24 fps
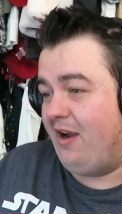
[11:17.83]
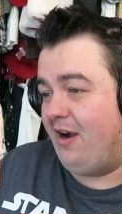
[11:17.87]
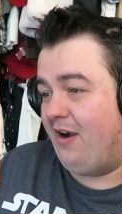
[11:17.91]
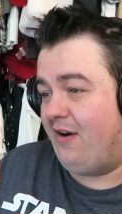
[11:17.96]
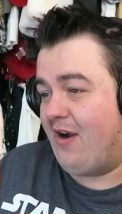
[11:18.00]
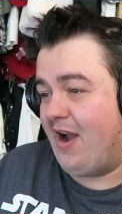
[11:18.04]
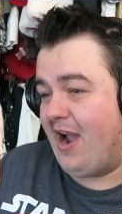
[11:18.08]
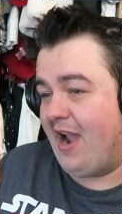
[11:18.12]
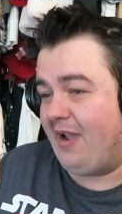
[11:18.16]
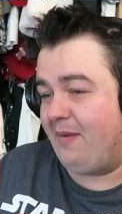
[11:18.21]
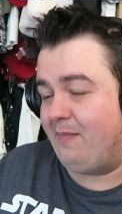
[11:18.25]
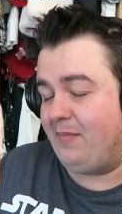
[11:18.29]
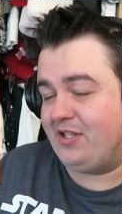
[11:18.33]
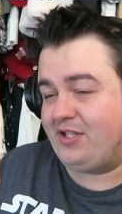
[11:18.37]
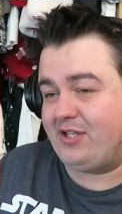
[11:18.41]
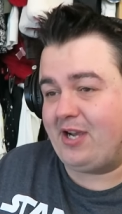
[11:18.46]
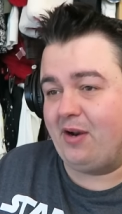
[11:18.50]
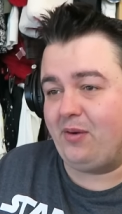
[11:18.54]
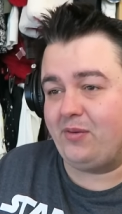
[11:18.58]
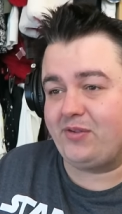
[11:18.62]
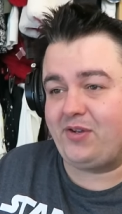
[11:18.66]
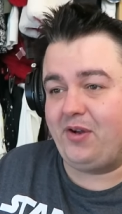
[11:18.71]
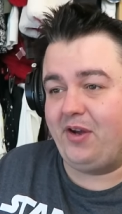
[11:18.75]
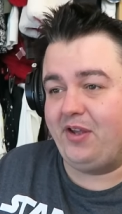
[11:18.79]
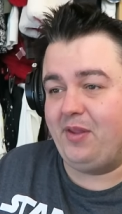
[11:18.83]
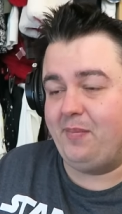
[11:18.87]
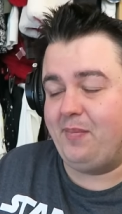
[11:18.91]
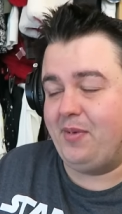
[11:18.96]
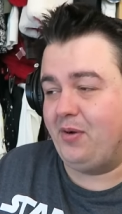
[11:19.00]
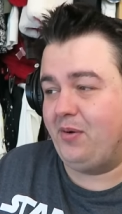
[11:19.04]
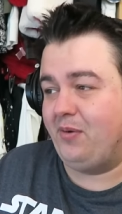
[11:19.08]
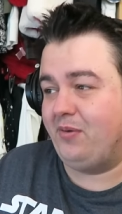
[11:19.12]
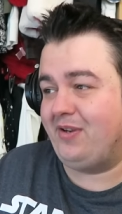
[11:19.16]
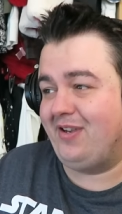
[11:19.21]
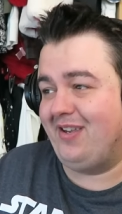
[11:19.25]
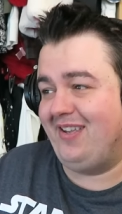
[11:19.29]
Alright? My channel's not in the
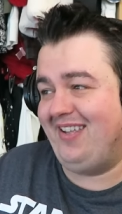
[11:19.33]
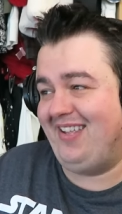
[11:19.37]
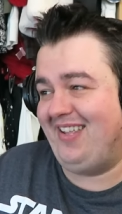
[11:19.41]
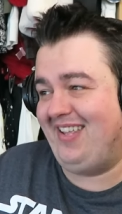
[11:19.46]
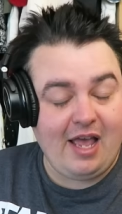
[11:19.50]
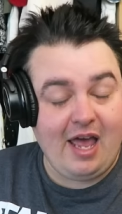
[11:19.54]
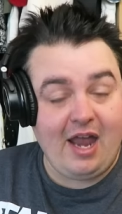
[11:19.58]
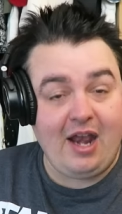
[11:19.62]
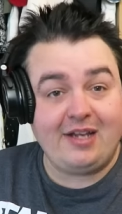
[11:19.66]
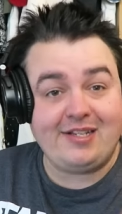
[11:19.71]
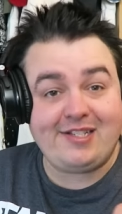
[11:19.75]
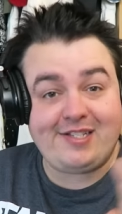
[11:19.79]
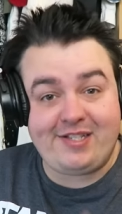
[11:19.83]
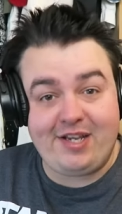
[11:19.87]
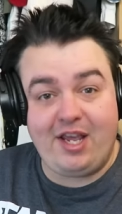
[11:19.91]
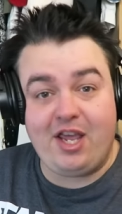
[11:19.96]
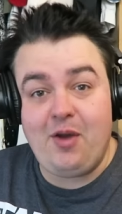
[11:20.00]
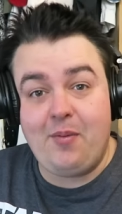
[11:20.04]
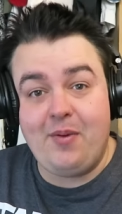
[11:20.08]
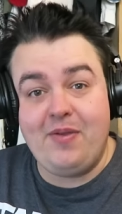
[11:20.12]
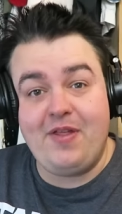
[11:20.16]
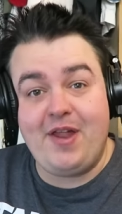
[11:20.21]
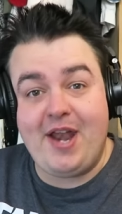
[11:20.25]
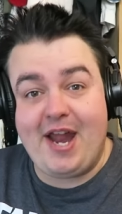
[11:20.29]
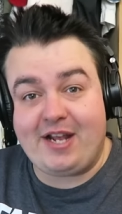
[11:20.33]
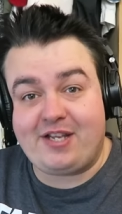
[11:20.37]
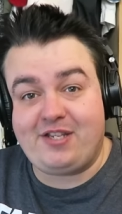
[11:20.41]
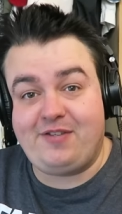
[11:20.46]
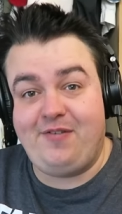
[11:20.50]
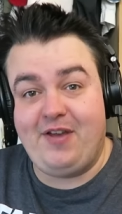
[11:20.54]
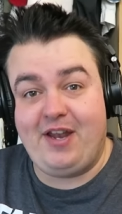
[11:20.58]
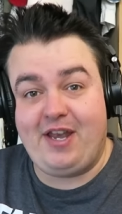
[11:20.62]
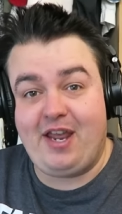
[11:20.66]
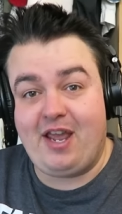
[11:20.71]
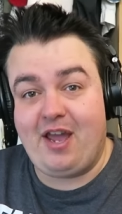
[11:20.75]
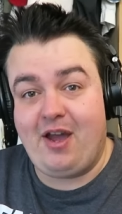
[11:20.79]
mood. And I'll see you in the next
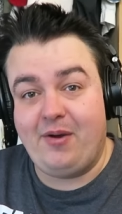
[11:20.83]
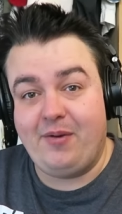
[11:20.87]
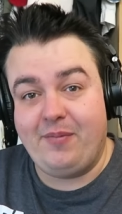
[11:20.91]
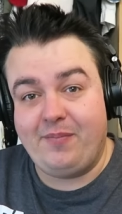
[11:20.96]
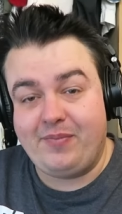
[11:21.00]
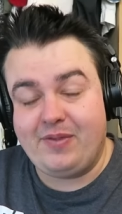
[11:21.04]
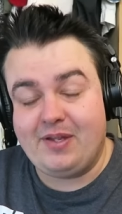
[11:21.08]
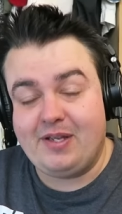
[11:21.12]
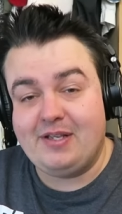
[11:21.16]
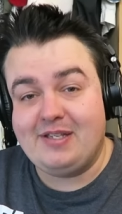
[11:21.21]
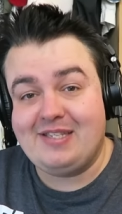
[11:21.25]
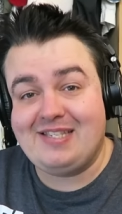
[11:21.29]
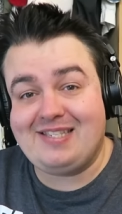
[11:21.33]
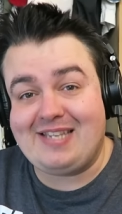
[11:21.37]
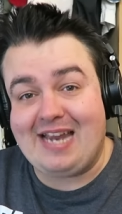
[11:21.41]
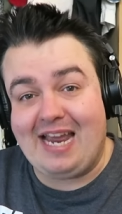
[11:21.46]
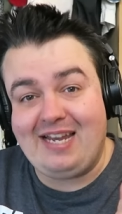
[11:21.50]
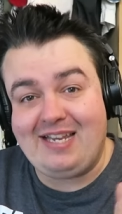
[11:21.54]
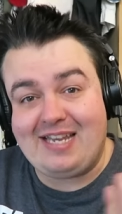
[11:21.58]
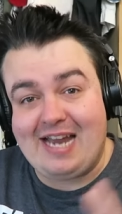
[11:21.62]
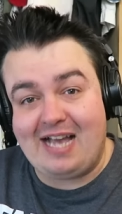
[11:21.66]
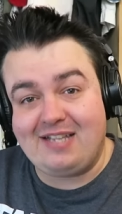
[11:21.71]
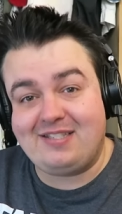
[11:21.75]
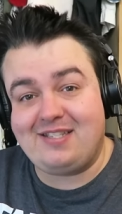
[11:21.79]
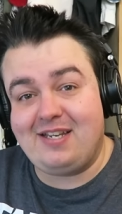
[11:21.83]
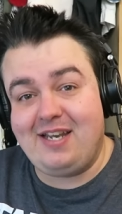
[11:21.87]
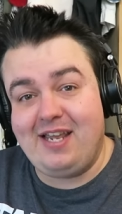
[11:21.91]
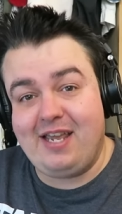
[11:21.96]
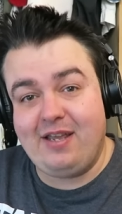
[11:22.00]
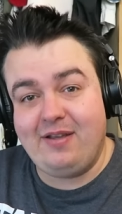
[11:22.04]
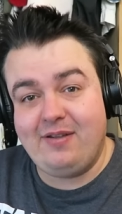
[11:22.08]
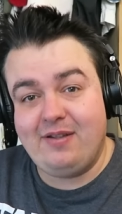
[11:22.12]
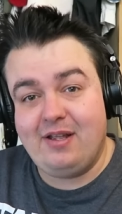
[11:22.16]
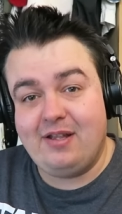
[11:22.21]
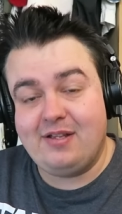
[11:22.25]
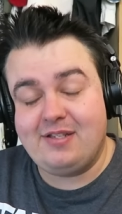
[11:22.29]
video. Stay
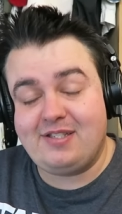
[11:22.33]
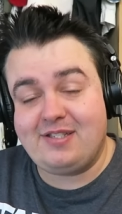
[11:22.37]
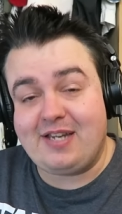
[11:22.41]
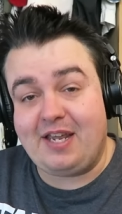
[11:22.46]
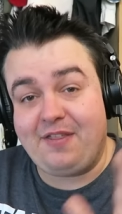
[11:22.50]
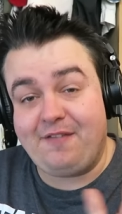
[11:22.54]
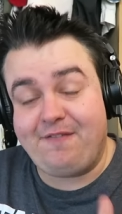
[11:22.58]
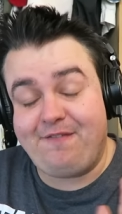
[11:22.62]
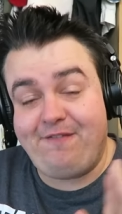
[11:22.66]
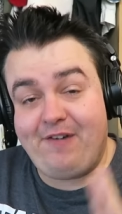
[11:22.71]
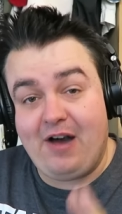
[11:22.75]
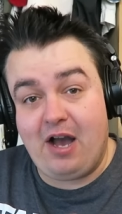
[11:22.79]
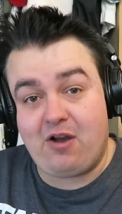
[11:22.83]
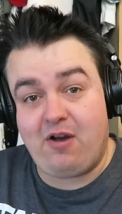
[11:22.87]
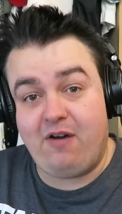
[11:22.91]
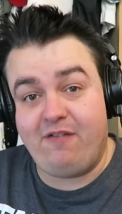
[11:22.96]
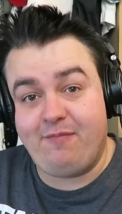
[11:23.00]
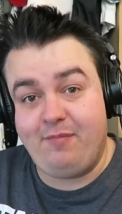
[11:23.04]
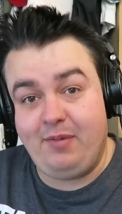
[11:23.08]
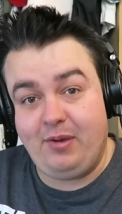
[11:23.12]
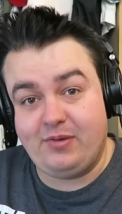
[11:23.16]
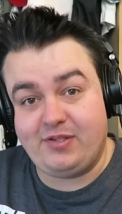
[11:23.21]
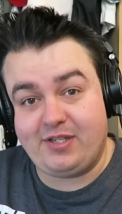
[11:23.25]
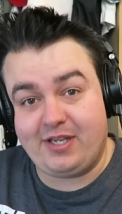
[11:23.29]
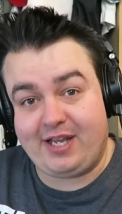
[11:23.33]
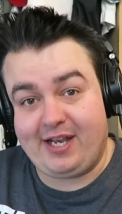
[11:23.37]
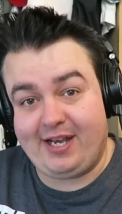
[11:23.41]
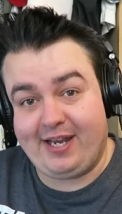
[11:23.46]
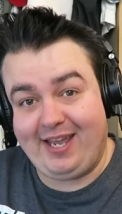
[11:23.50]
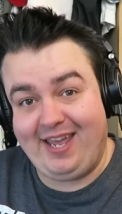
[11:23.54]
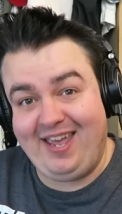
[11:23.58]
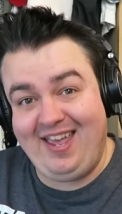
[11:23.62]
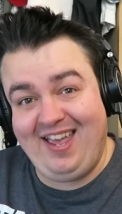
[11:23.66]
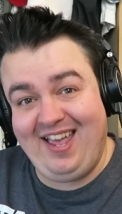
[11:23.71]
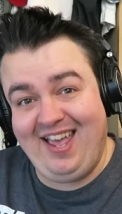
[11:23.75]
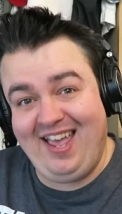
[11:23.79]
dazzling. Stay the fuck off
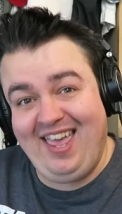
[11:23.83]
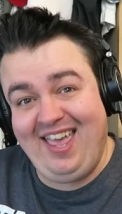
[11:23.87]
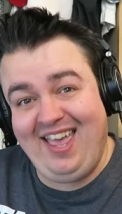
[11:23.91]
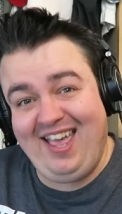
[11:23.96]
Musical.ly.